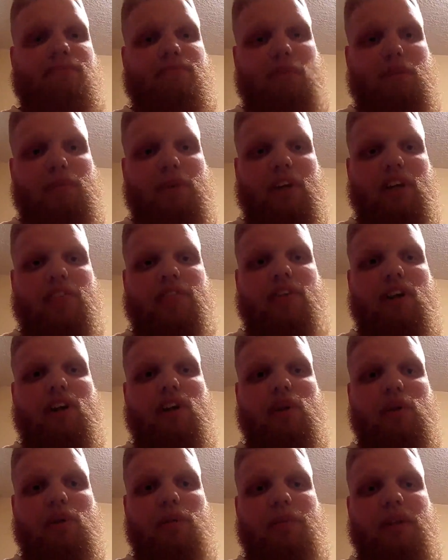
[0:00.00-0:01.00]
a bigger
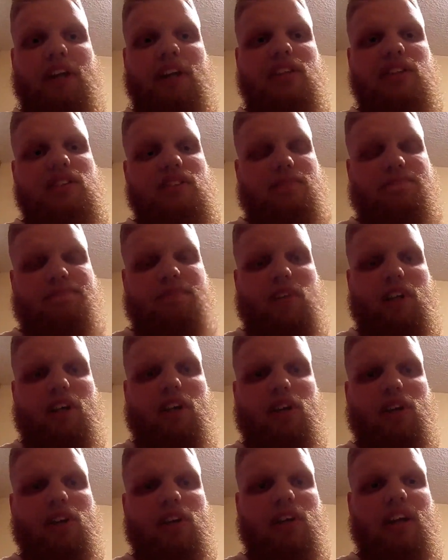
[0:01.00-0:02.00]
follower base,
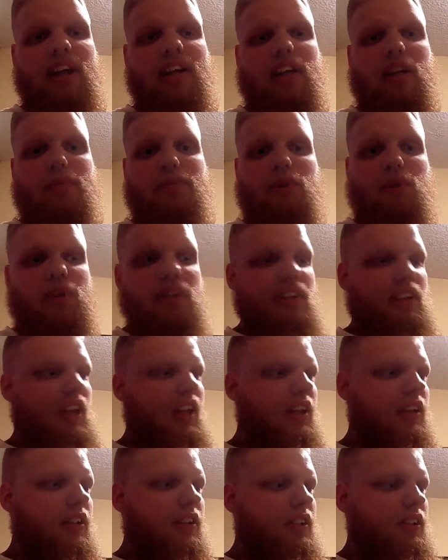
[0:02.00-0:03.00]
I'll end up doing
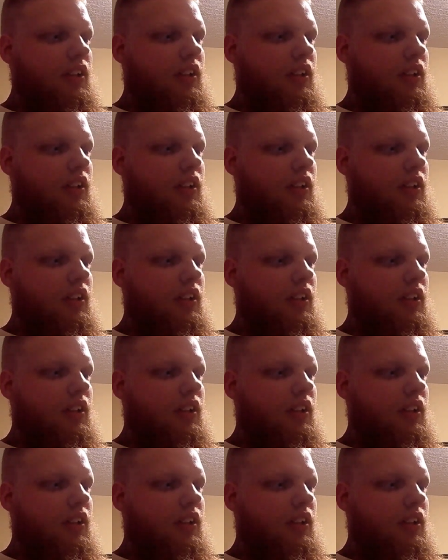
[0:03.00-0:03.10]
that.